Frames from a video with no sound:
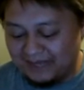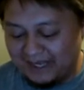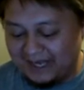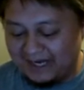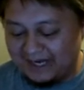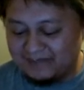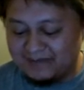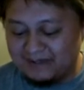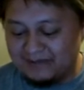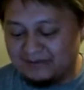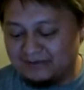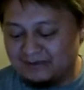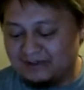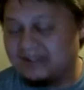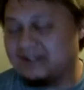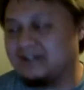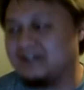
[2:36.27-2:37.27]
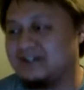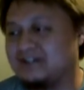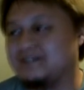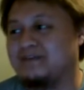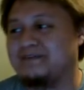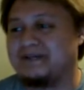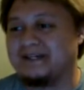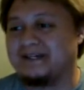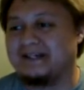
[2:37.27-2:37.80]
and it's been really useful
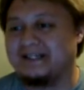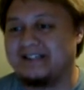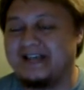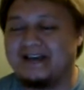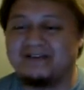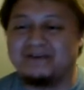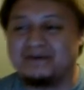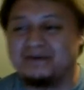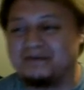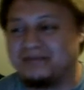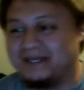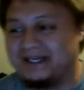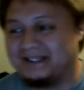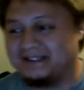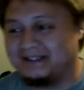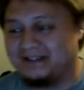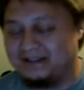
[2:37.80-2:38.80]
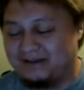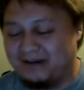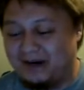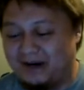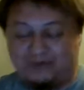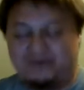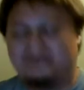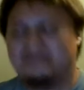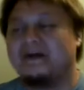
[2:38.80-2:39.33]
because everyone plays,
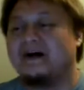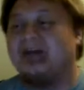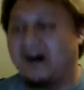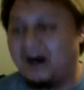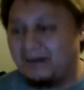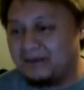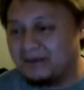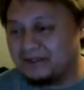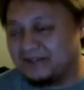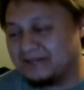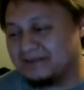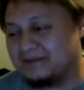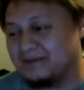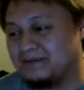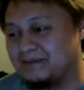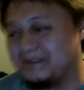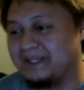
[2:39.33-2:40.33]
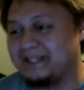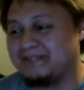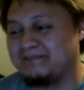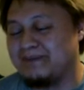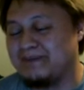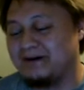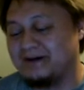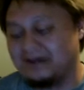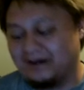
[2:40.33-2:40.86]
well, almost everyone plays
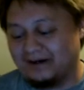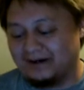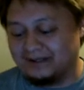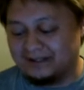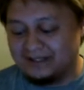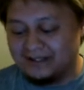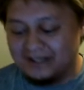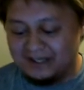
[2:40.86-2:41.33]
spell cards.